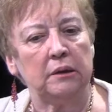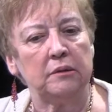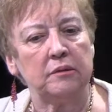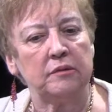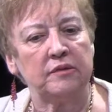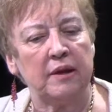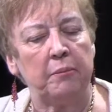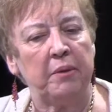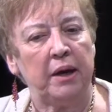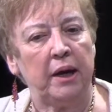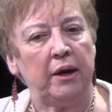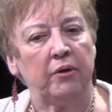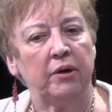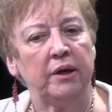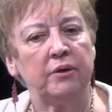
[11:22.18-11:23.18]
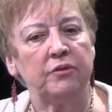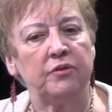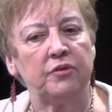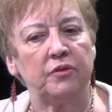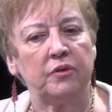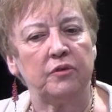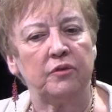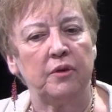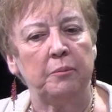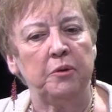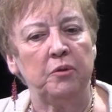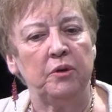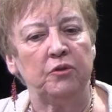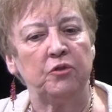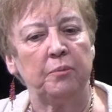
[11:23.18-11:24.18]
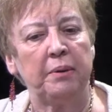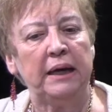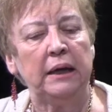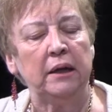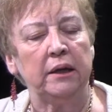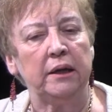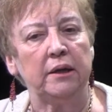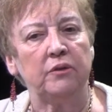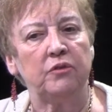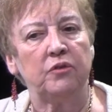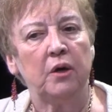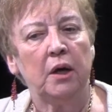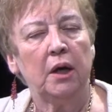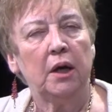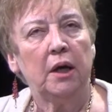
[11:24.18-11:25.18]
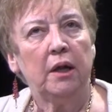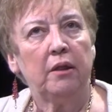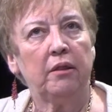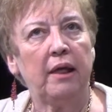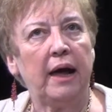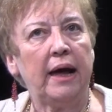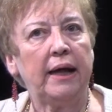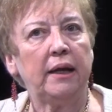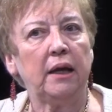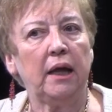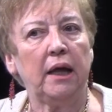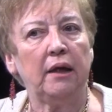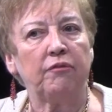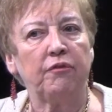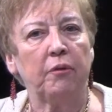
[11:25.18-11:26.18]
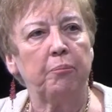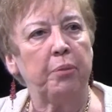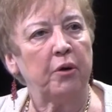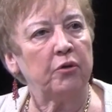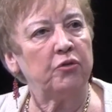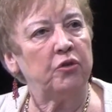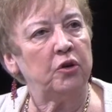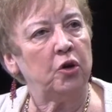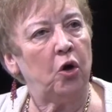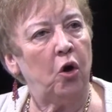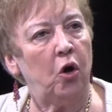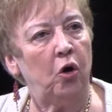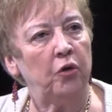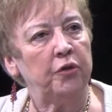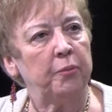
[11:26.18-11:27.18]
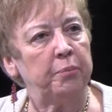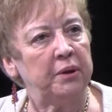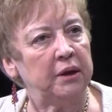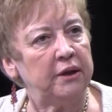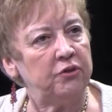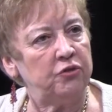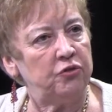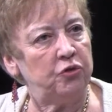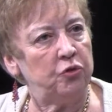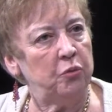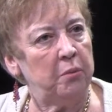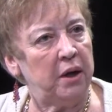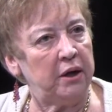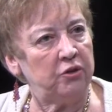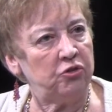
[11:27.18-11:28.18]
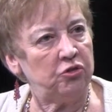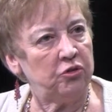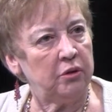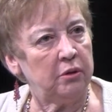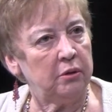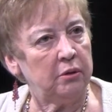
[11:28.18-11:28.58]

some areas, some municipalities, that if a person called the police too much,